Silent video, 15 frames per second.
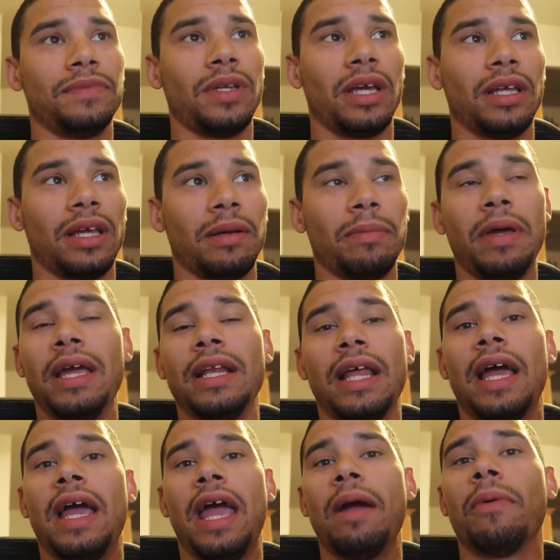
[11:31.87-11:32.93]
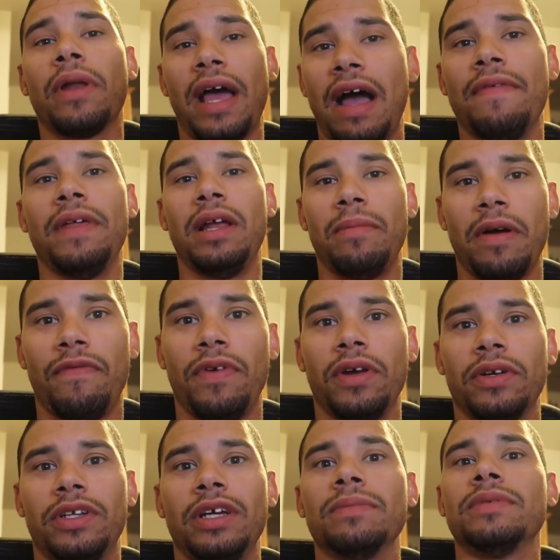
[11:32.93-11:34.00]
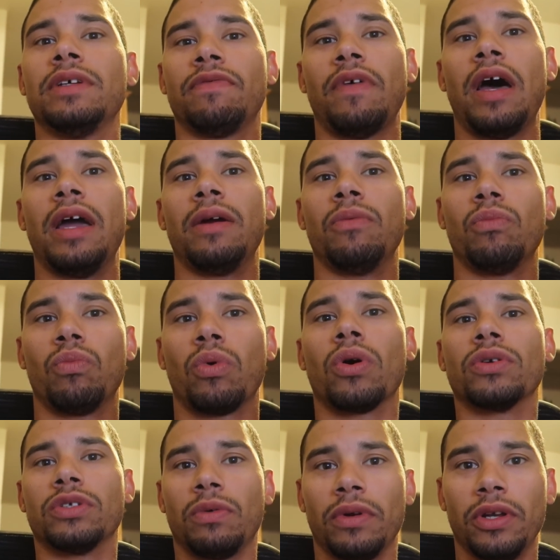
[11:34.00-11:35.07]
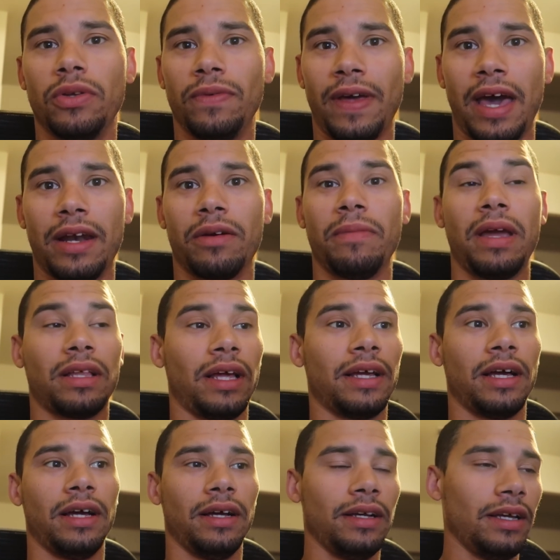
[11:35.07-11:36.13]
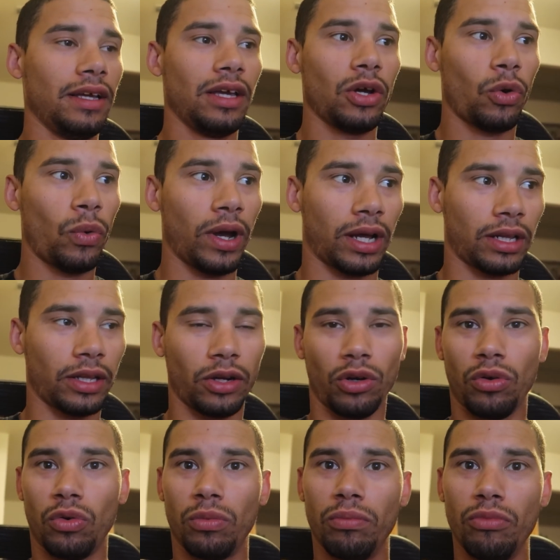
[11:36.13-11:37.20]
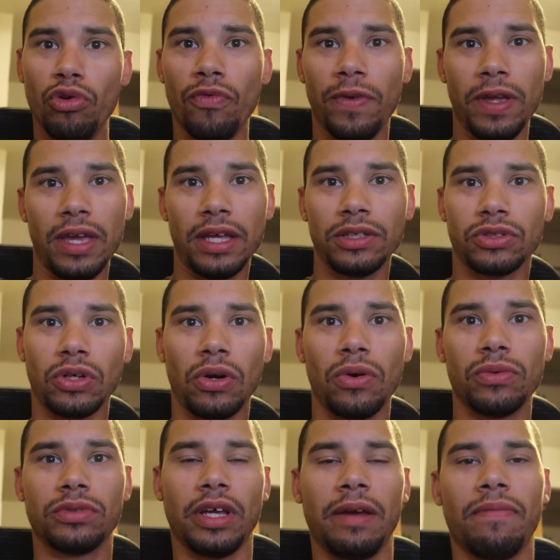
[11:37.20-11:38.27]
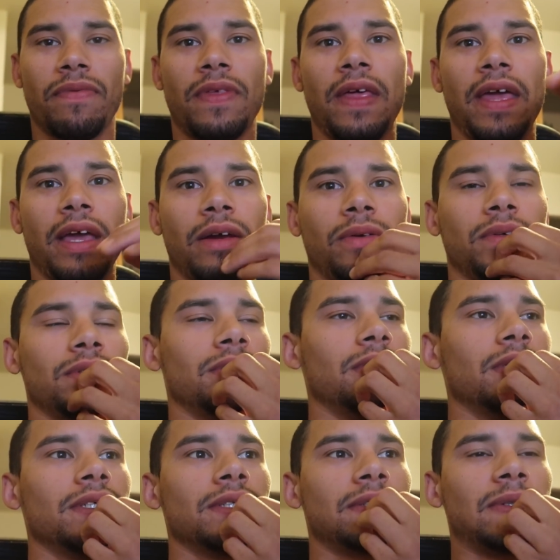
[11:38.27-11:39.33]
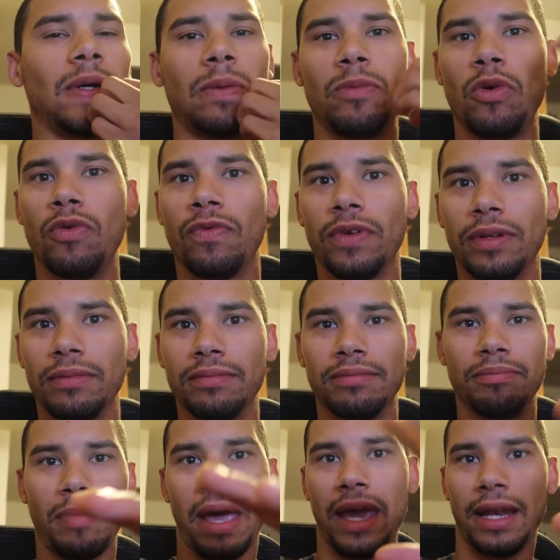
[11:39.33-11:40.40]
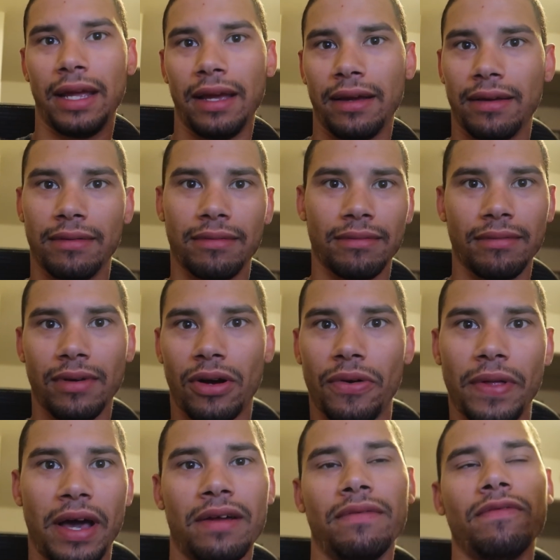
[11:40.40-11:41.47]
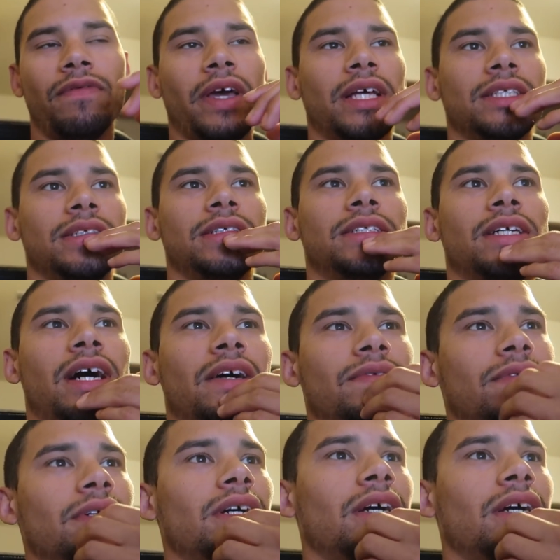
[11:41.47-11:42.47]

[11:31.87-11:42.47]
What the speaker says: like being that able to have that at my fingertips, if I were to want to do that or make like a quick little movie intro type thing, slow moving, panning, and all that fancy stuff,